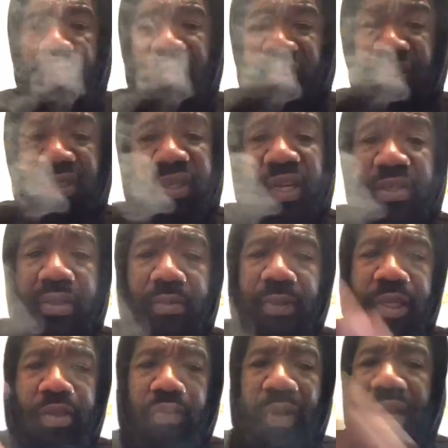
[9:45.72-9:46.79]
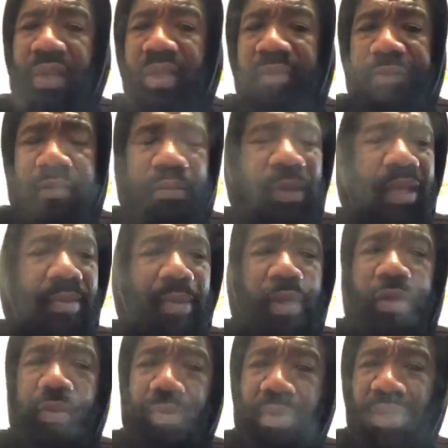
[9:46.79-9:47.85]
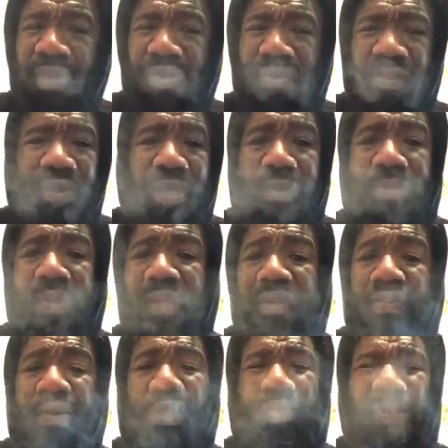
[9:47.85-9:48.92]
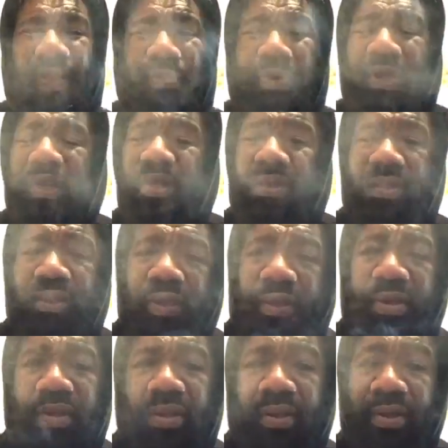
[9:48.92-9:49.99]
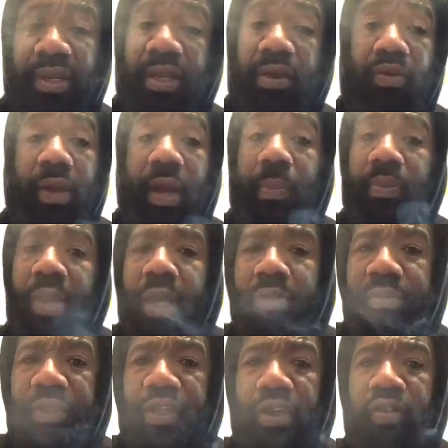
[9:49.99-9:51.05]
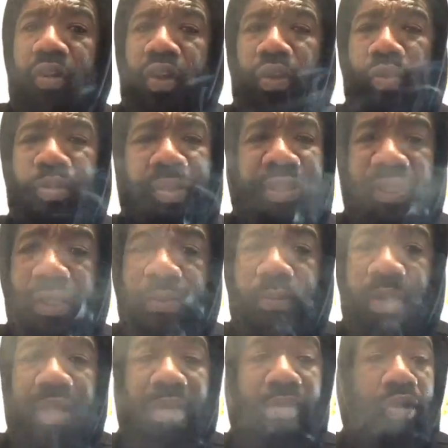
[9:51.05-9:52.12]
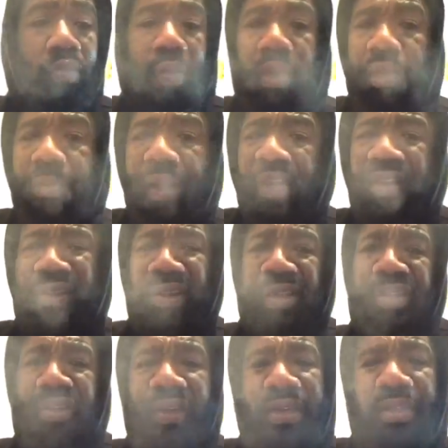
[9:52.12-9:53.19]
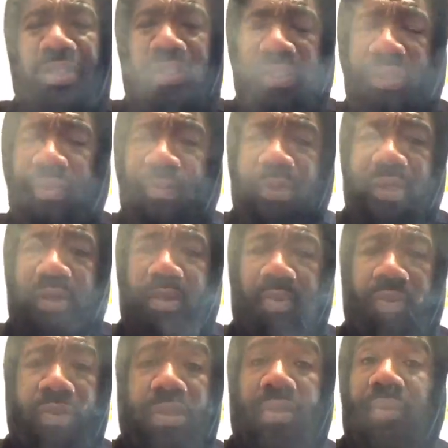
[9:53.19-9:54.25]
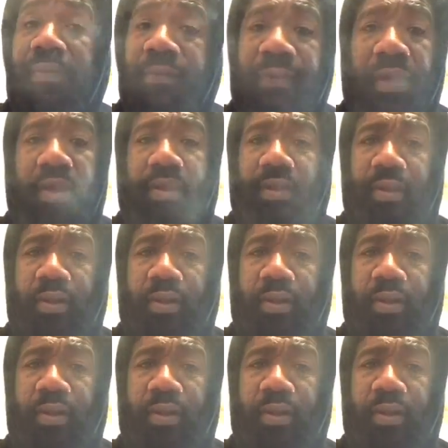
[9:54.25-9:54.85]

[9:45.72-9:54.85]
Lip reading: That's just like them niggas rallying for Meek Mill, blood. Like, blood, you niggas want the blood. Nigga, you got problems in your own shit, blood. You worried about another nigga's shit, blood. What the fuck?